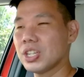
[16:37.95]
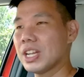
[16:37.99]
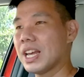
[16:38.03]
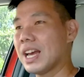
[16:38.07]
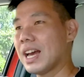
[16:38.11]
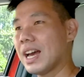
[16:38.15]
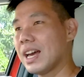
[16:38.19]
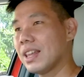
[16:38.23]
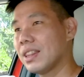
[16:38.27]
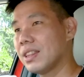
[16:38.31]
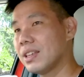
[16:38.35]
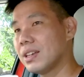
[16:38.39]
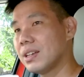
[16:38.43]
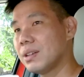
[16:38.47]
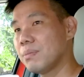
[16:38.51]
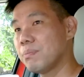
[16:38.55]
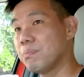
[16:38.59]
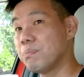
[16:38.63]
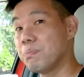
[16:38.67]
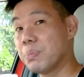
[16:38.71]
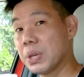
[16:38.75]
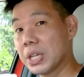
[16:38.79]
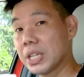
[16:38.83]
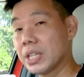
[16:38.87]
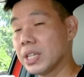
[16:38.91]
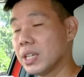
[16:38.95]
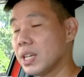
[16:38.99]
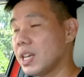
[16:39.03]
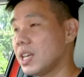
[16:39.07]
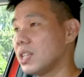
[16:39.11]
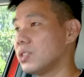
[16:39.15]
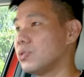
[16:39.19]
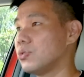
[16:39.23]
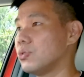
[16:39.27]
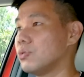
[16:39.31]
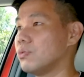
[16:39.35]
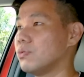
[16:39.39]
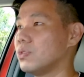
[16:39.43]
there are other bigger
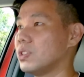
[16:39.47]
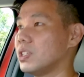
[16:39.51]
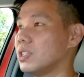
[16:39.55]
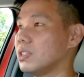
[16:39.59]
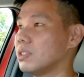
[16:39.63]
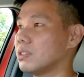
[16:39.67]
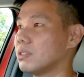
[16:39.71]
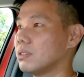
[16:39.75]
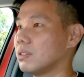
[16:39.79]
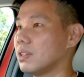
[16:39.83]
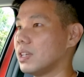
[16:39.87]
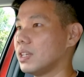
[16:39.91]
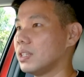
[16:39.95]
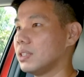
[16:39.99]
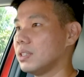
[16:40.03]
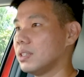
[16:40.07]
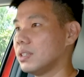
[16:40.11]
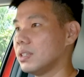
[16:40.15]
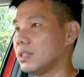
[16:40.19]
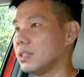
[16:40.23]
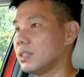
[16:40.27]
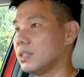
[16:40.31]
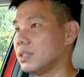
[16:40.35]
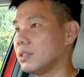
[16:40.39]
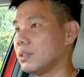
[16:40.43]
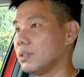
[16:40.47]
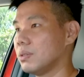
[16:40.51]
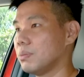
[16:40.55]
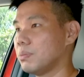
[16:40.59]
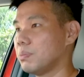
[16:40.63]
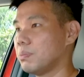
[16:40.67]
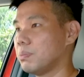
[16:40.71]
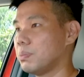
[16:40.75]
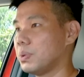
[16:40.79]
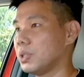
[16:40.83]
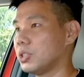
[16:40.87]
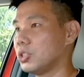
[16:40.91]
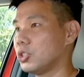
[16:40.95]
SUVs like the
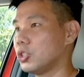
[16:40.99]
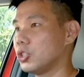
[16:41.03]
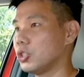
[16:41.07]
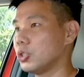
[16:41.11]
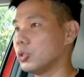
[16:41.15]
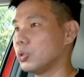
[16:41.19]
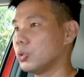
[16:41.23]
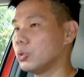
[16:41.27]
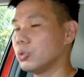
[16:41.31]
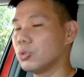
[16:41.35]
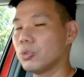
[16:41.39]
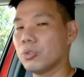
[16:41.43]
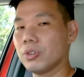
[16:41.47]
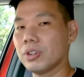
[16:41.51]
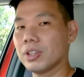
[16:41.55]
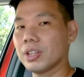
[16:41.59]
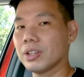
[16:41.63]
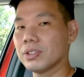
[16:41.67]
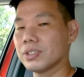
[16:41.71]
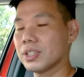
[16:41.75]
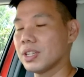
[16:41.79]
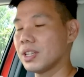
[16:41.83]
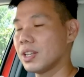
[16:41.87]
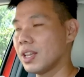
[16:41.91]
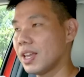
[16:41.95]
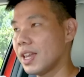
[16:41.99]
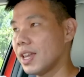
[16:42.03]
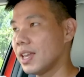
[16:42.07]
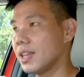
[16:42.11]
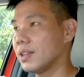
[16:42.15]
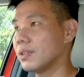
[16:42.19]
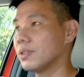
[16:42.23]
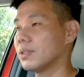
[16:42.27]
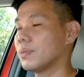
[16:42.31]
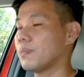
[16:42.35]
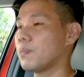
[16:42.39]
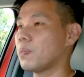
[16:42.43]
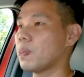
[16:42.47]
Peugeot
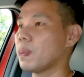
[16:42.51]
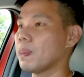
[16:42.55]
3008